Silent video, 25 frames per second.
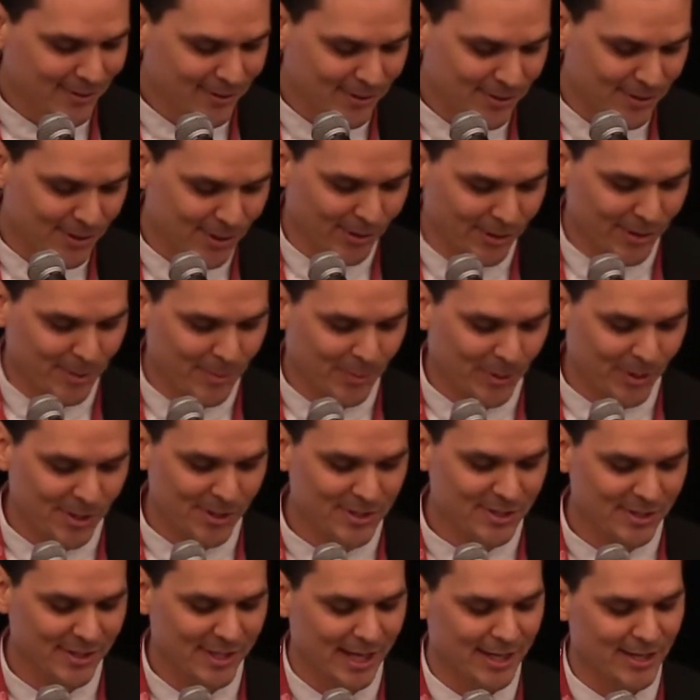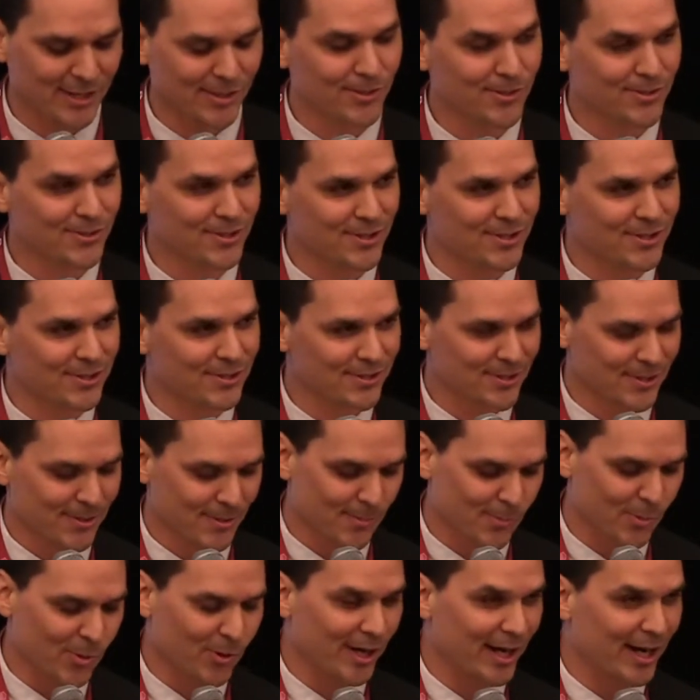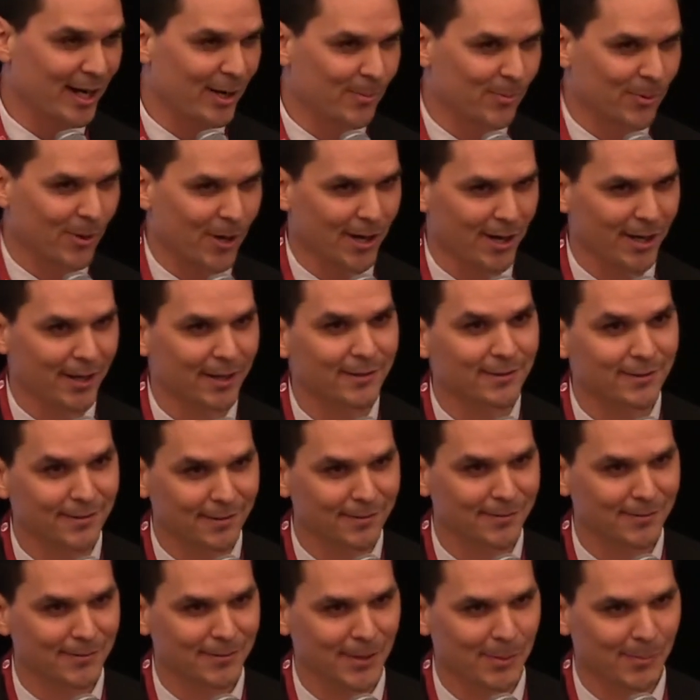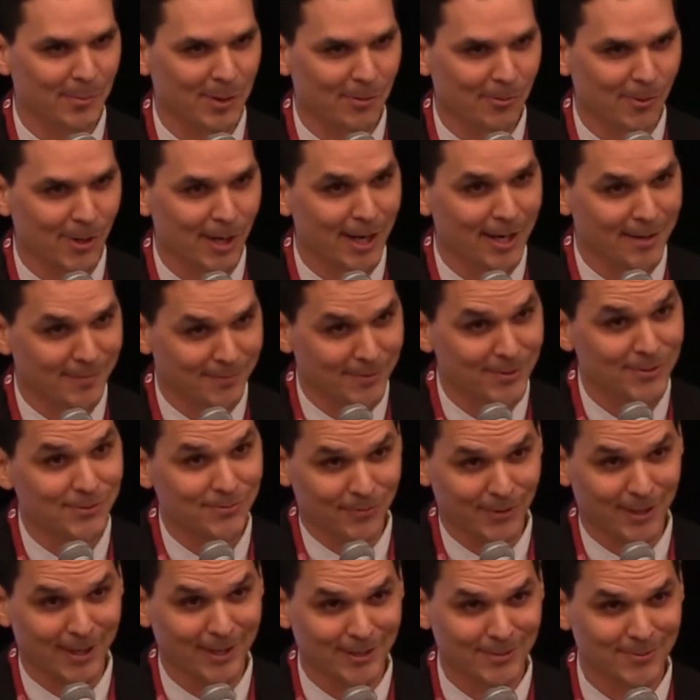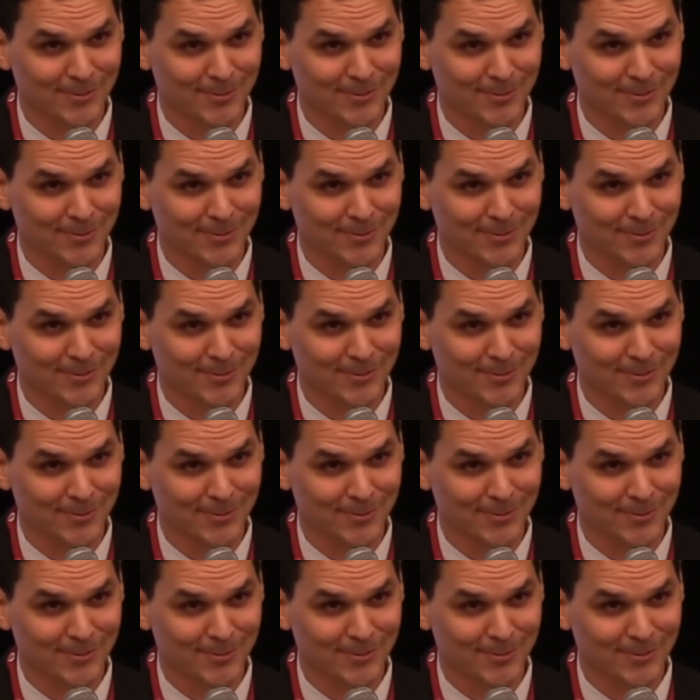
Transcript: The only person that uses more hair product than my wife is Frank